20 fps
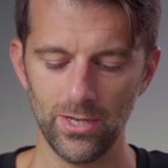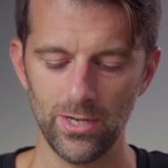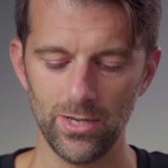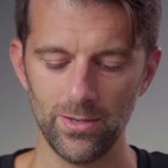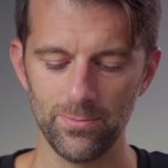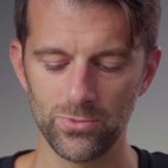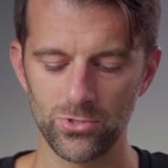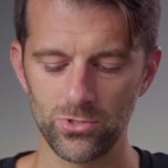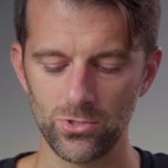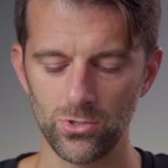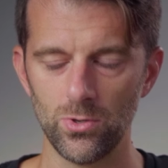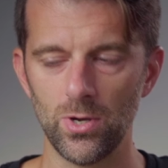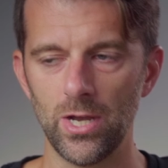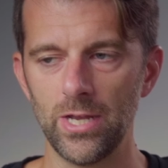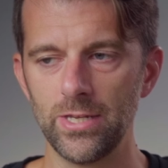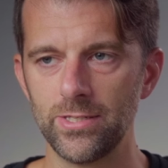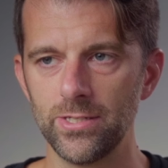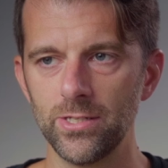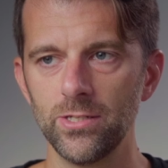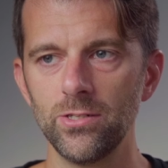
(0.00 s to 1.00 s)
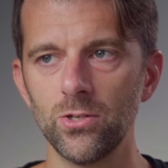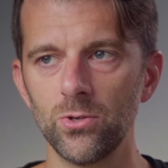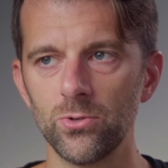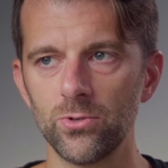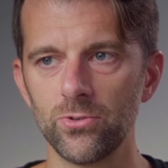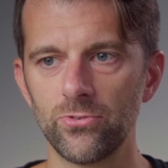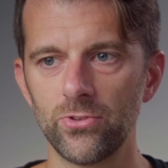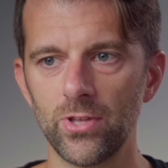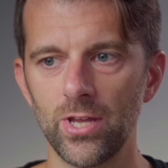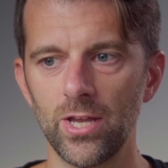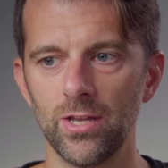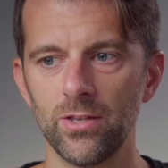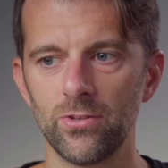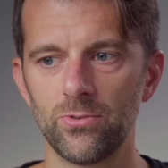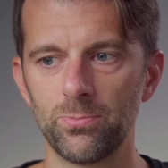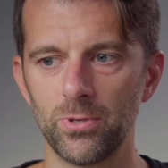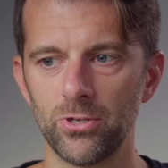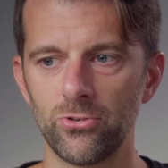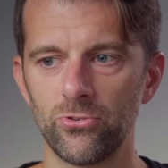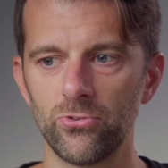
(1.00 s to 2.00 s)
So I did notice that,
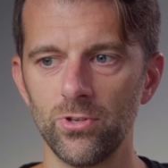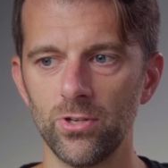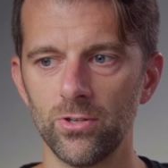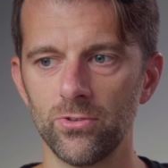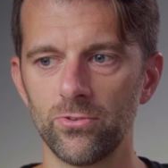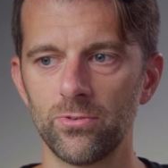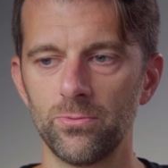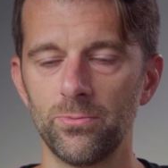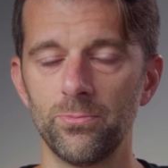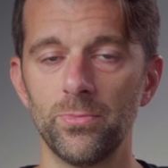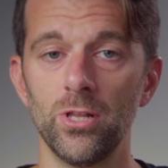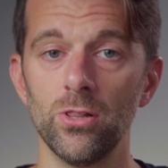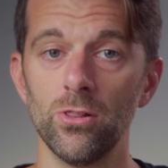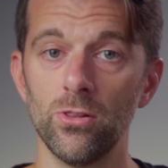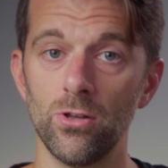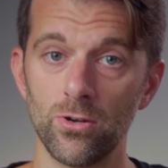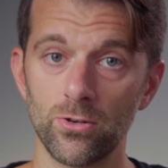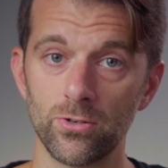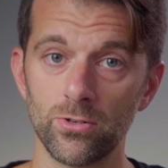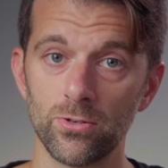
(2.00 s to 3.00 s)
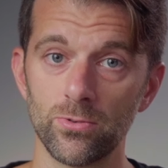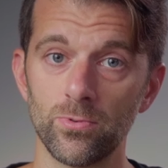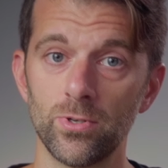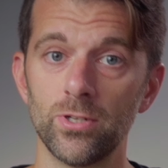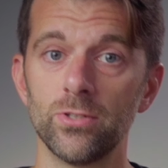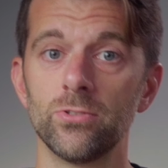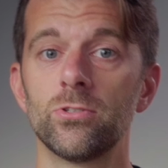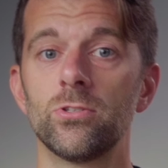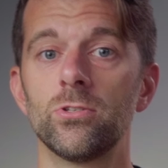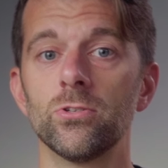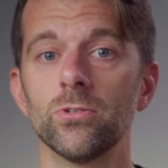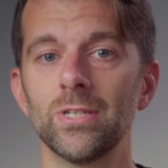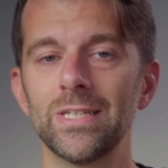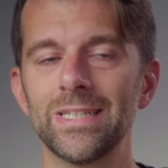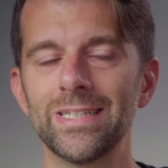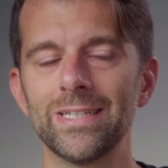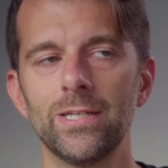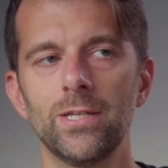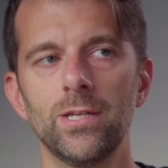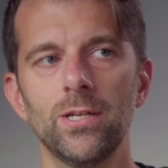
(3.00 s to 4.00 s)
especially on some of my longer runs
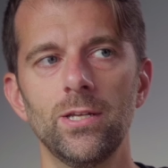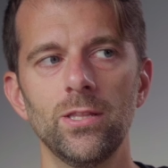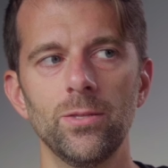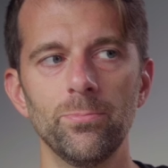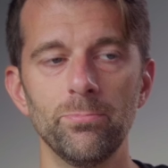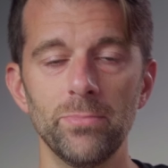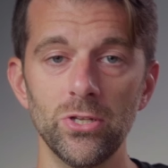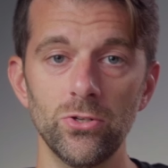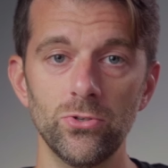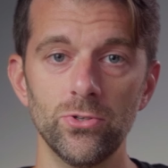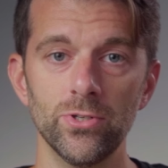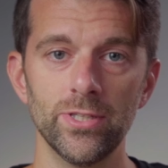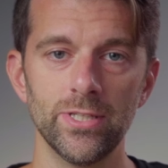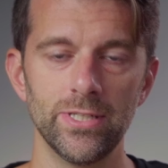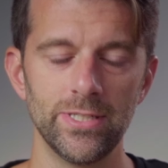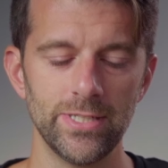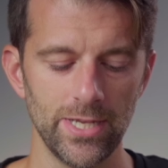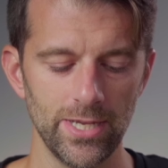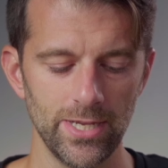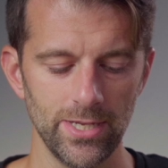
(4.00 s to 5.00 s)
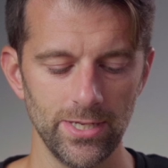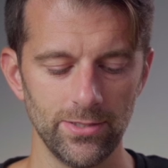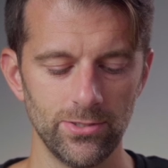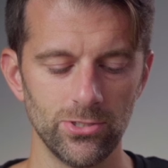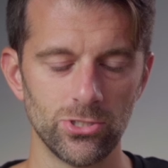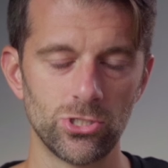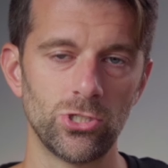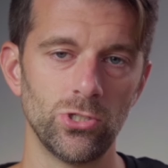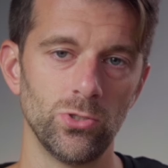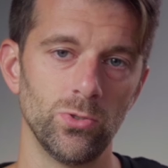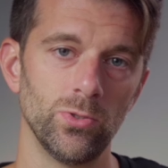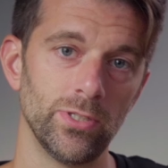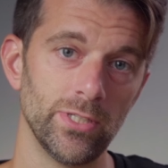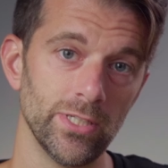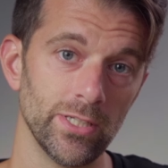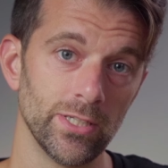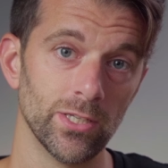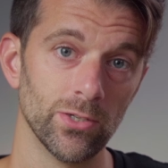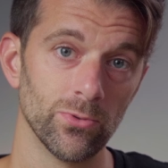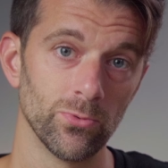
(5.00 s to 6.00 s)
during the middle of the day. The shoe
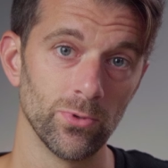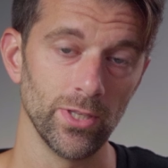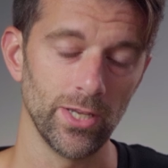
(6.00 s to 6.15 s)
did get really